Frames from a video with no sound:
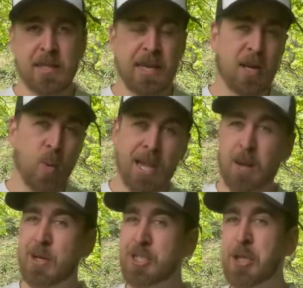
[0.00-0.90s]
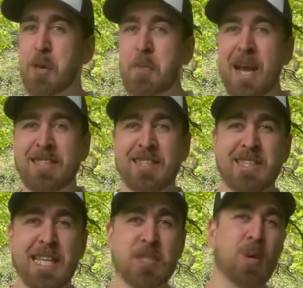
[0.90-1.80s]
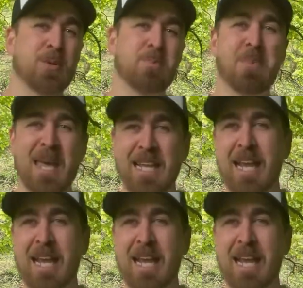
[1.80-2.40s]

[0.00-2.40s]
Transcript: In a way, I wish I could go back to the days where I was barely